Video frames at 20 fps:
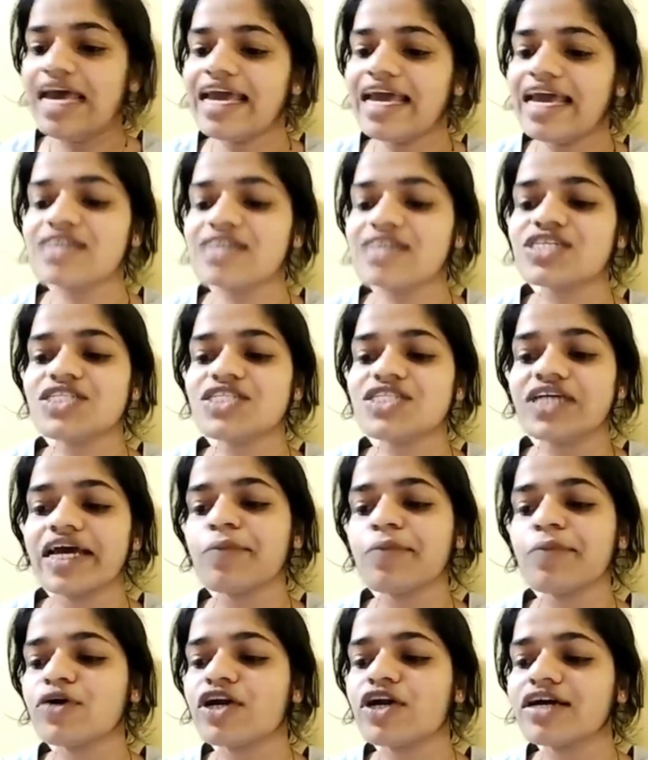He is a
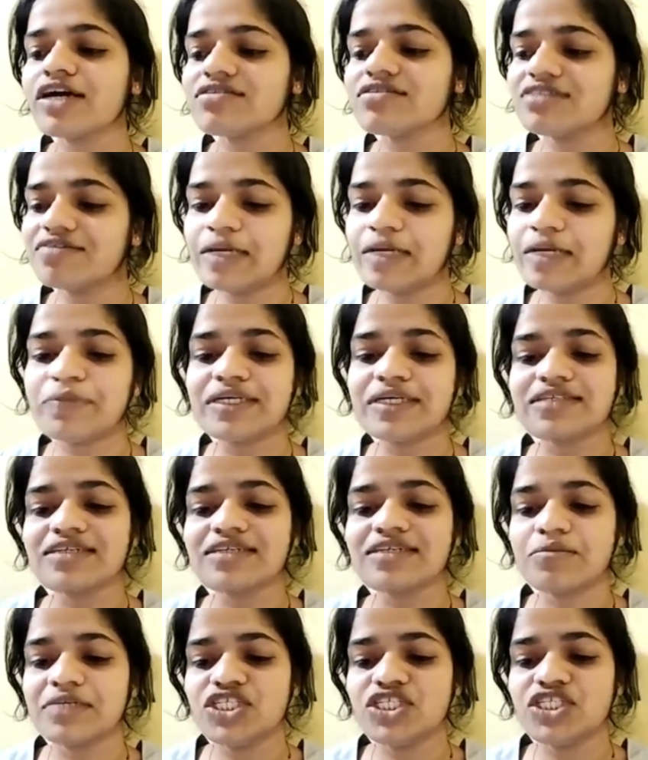chair product development
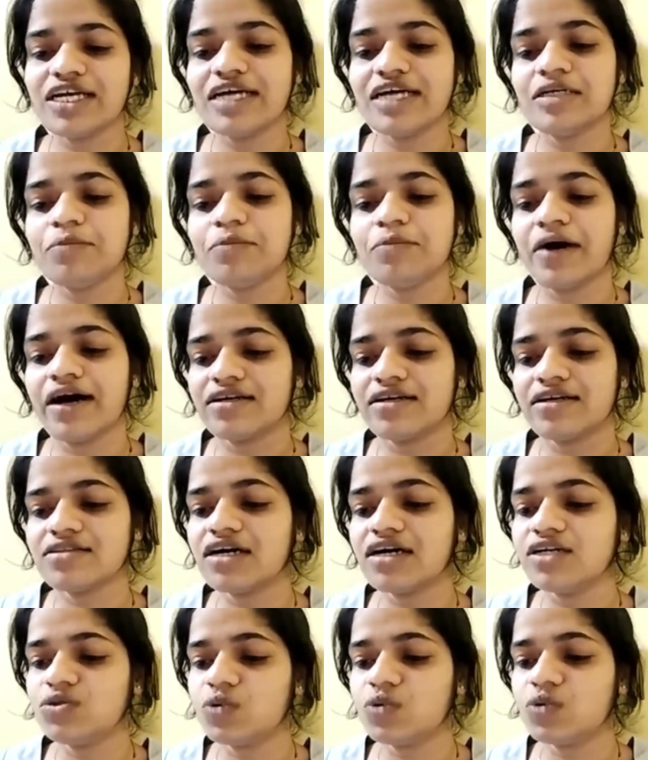committee at Bharat
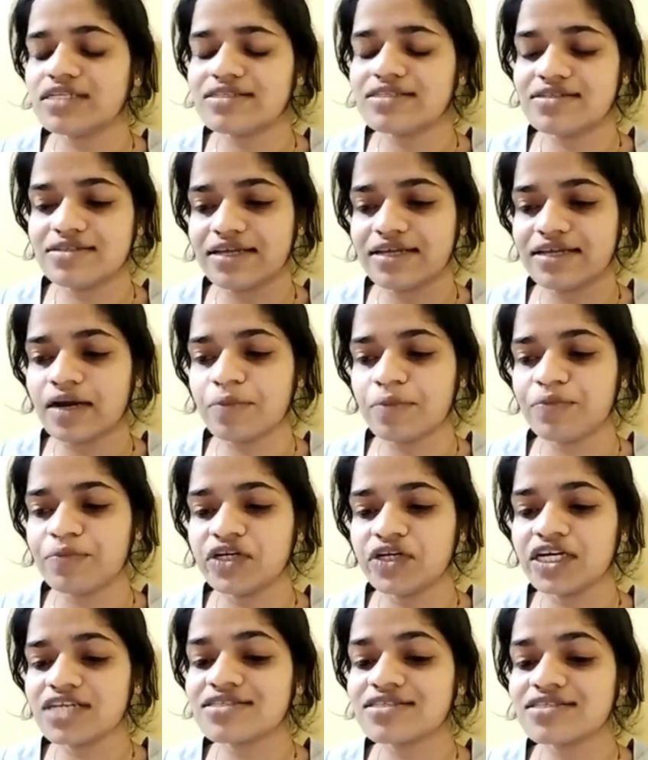Advanced
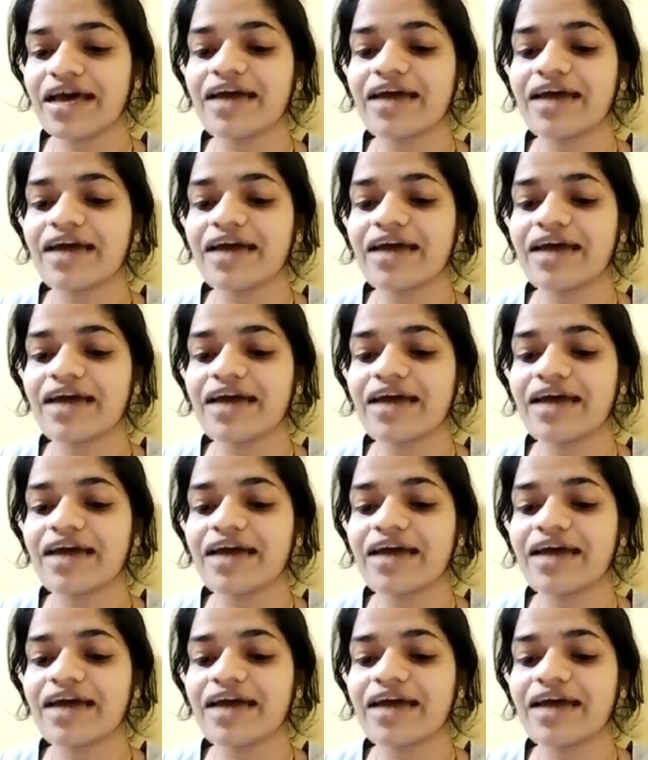Therapeutics,